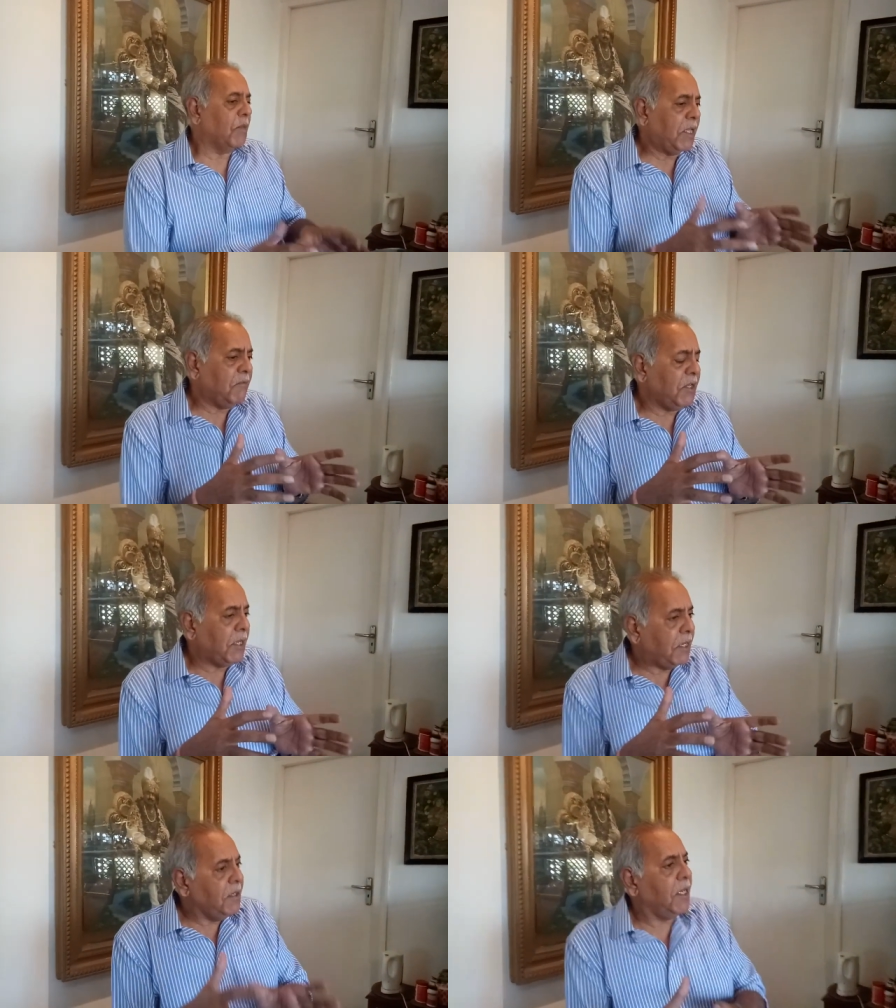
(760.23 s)

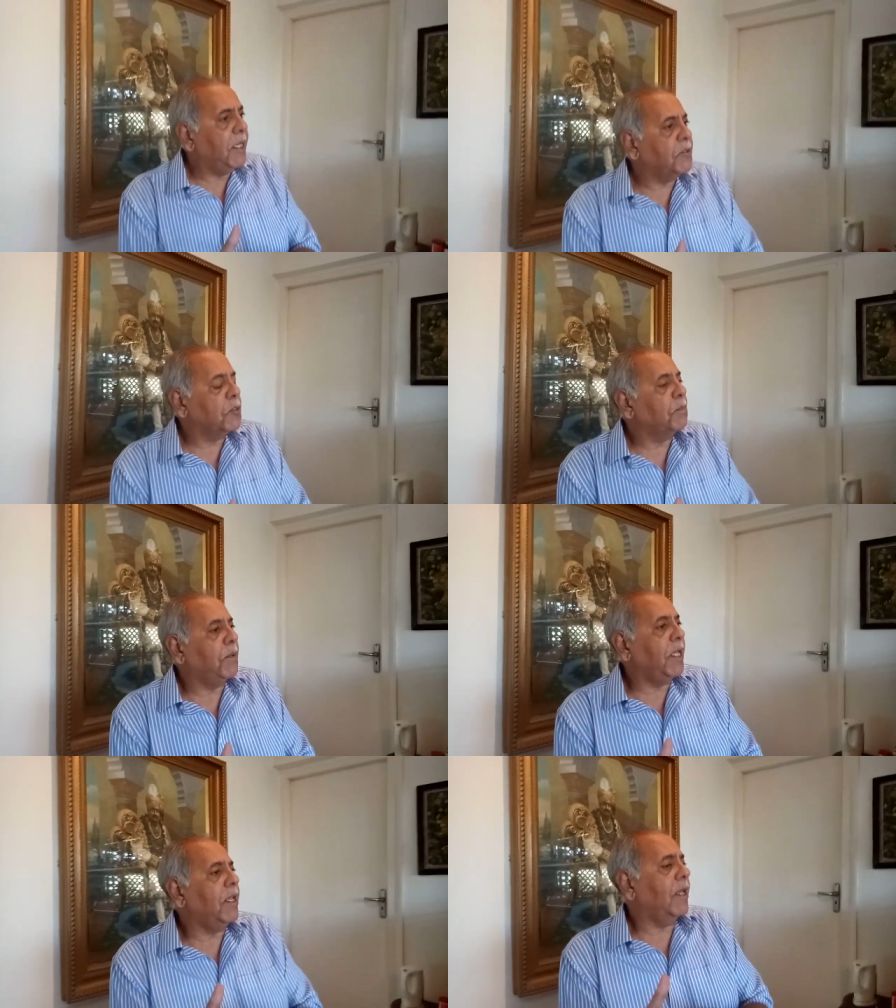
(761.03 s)
even India has to
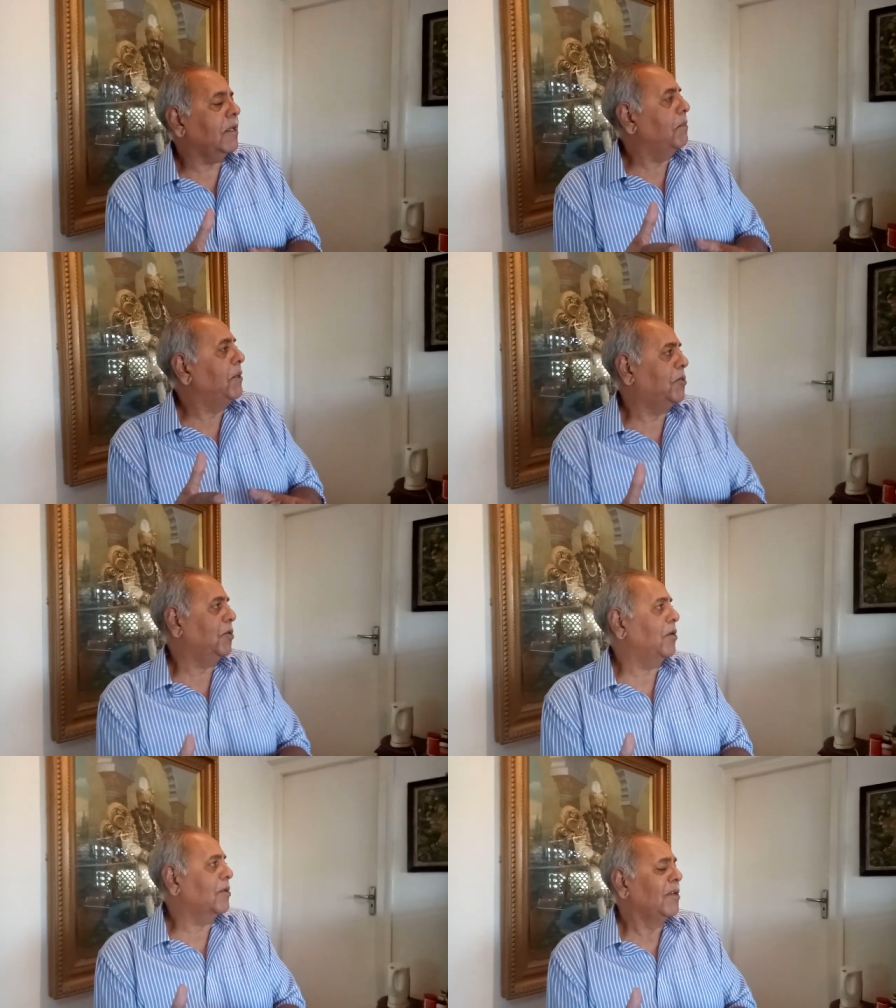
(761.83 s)
play like a
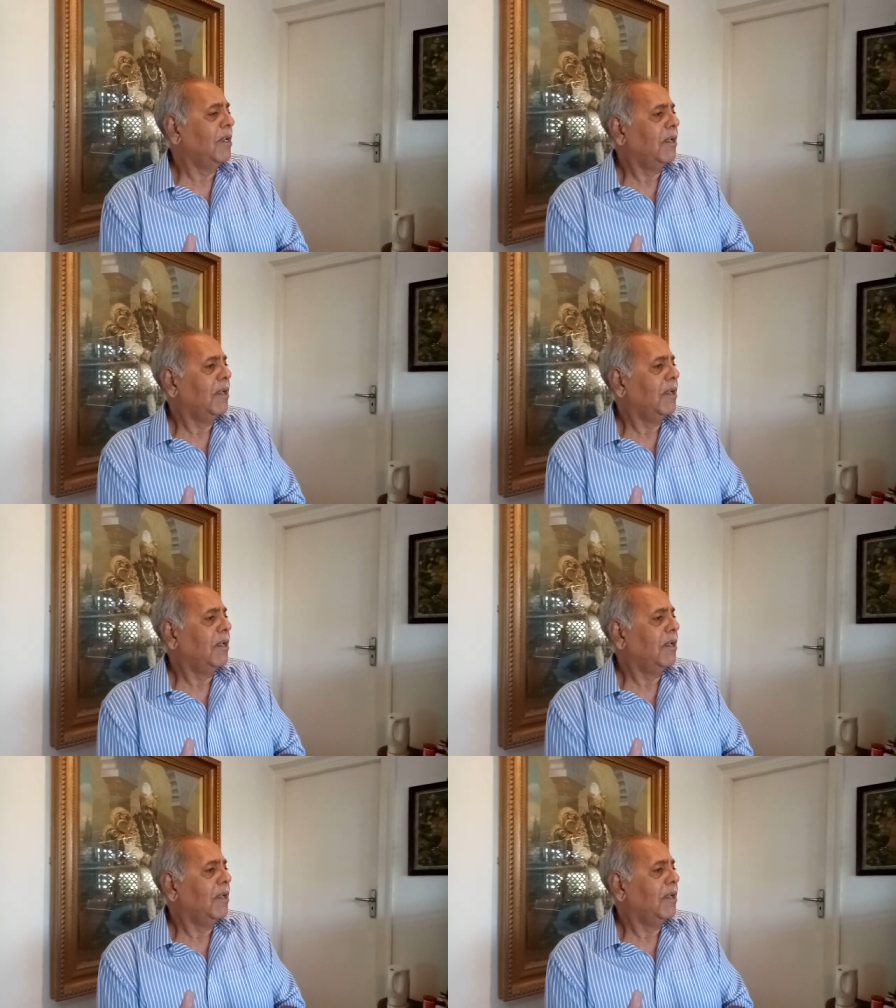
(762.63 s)
mature.